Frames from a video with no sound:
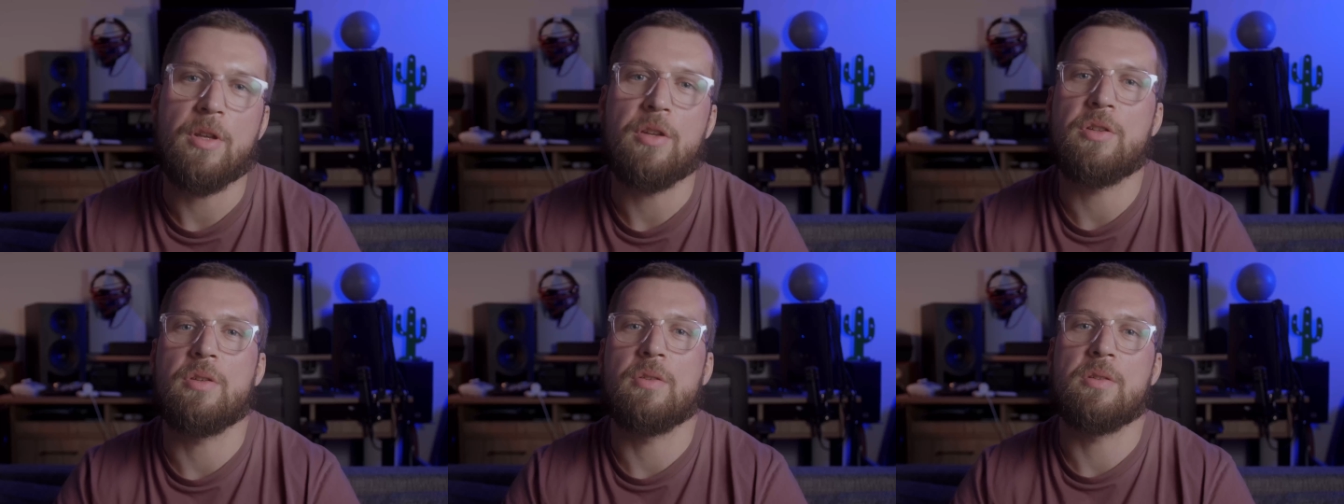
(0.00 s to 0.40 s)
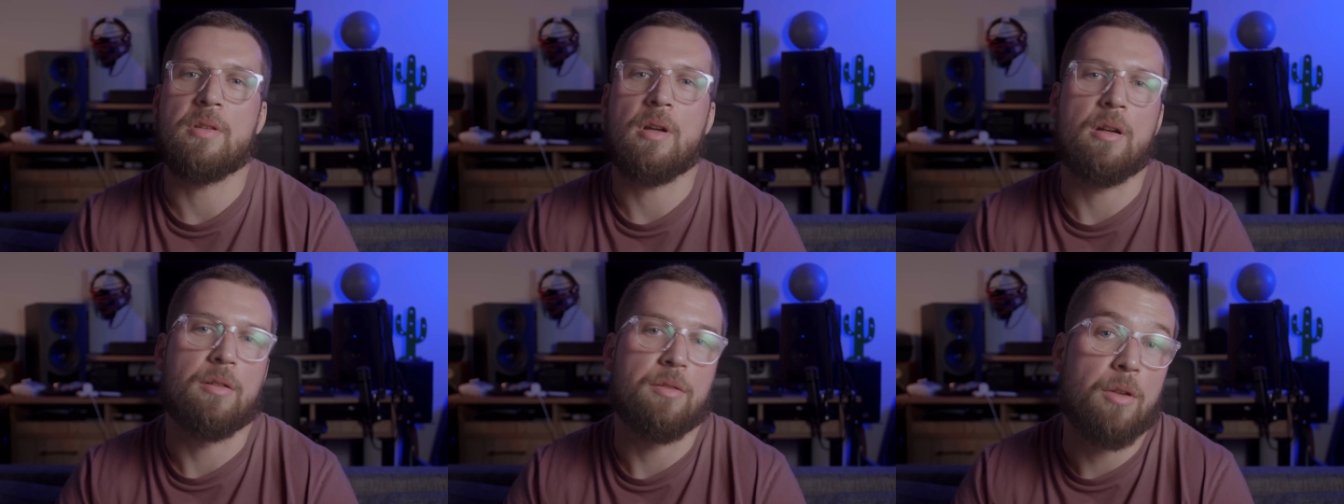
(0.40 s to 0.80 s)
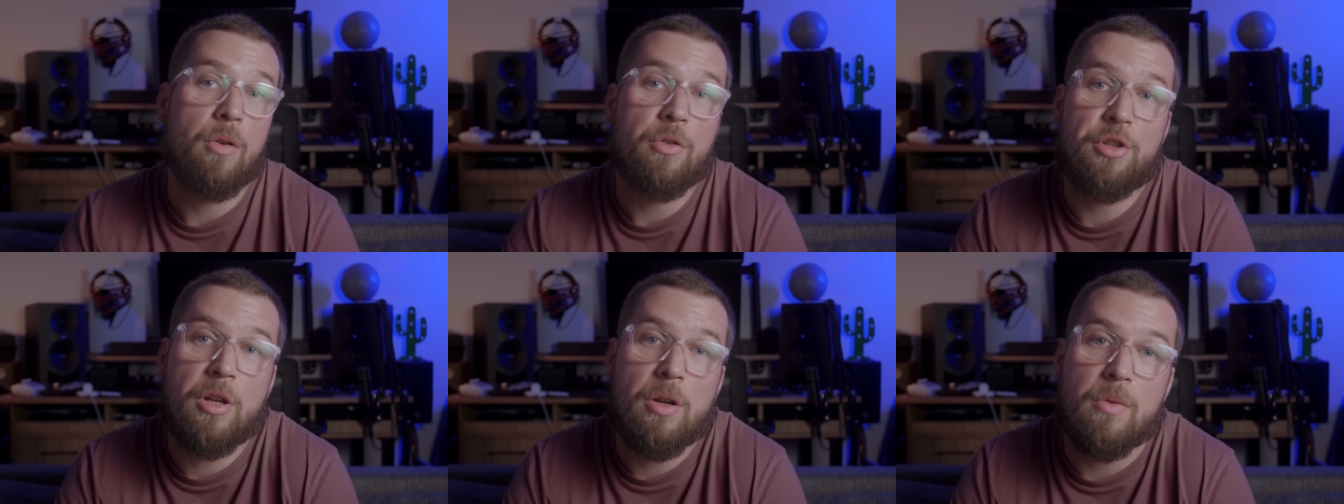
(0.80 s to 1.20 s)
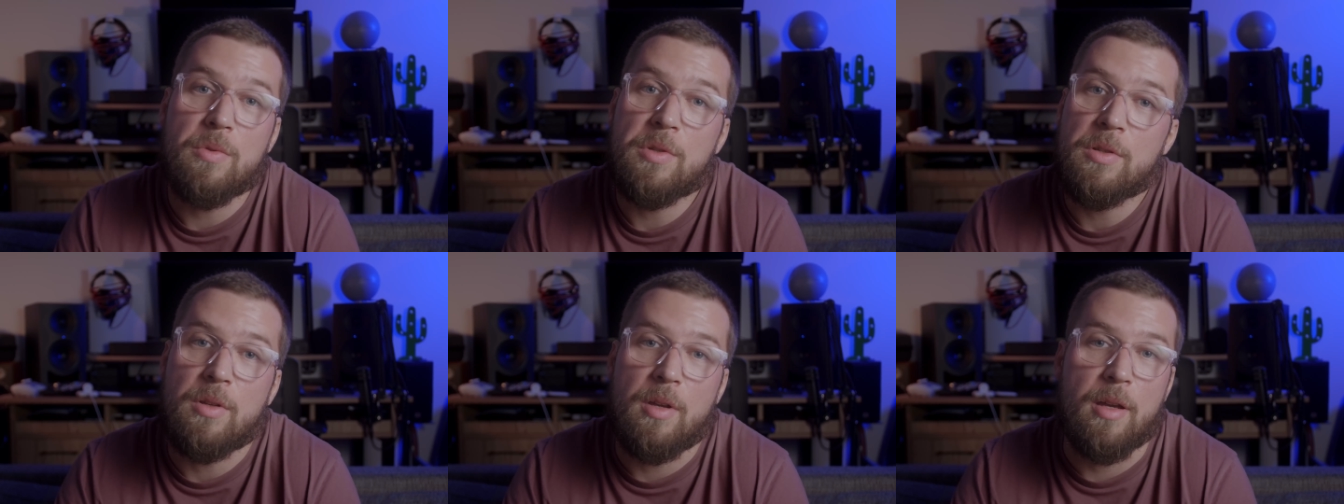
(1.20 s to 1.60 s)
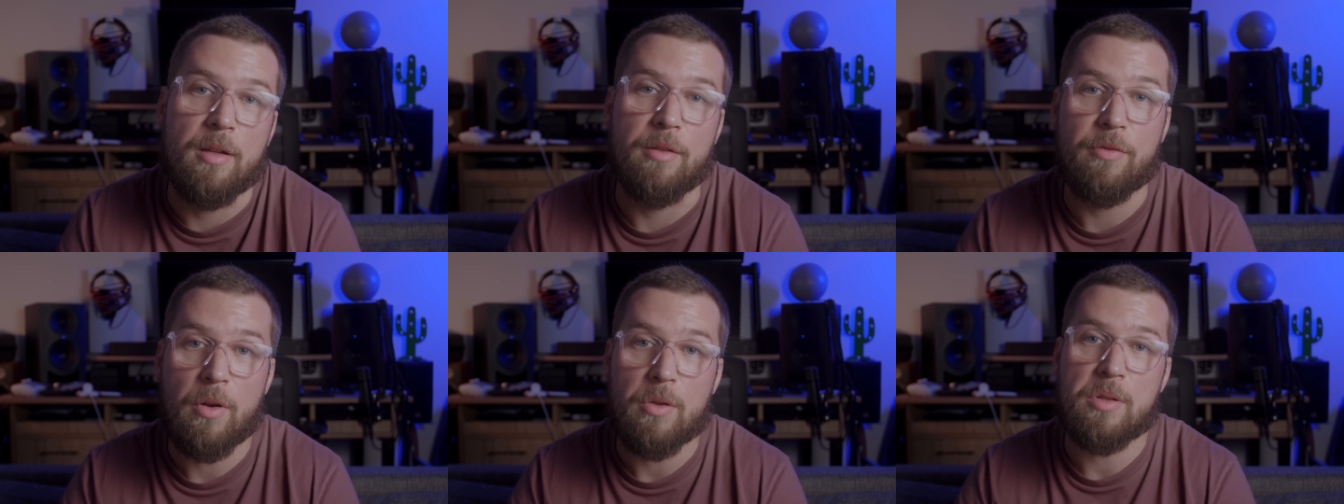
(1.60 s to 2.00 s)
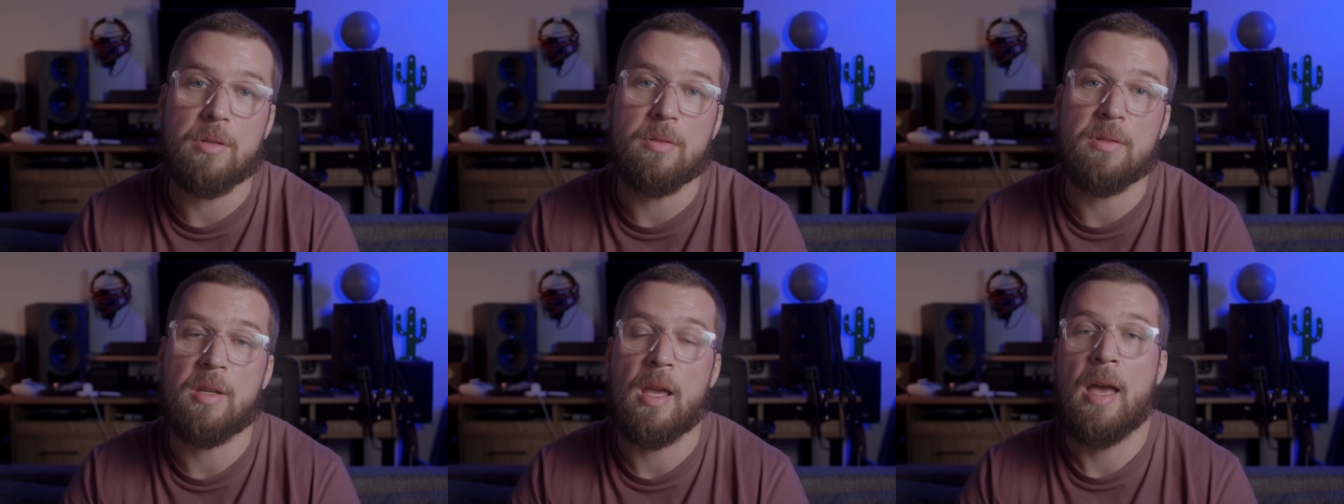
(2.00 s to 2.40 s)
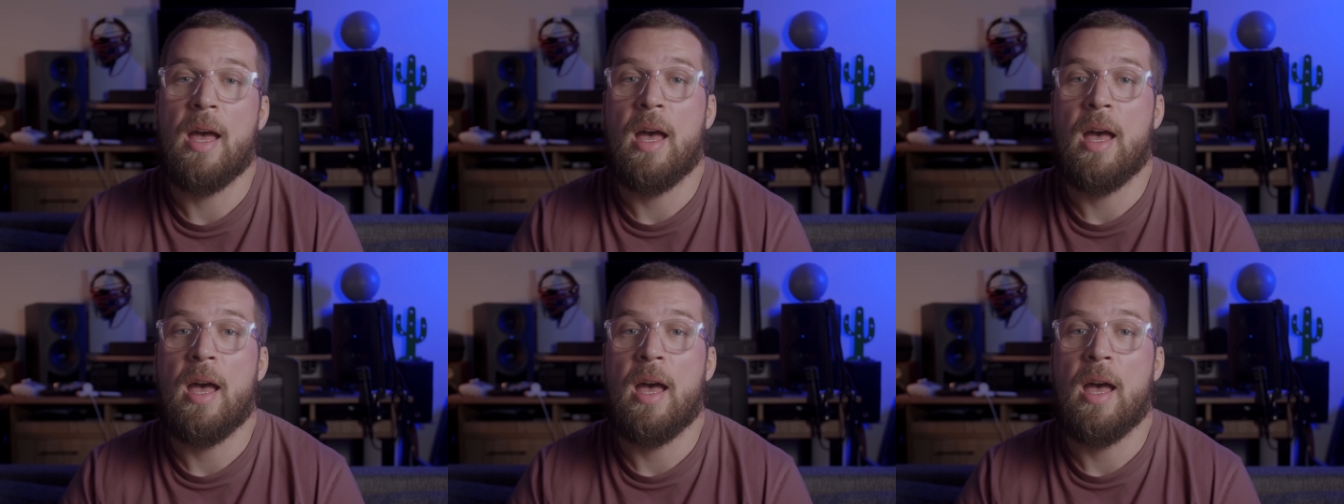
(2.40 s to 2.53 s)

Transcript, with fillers: tissues are no-shows in fossils,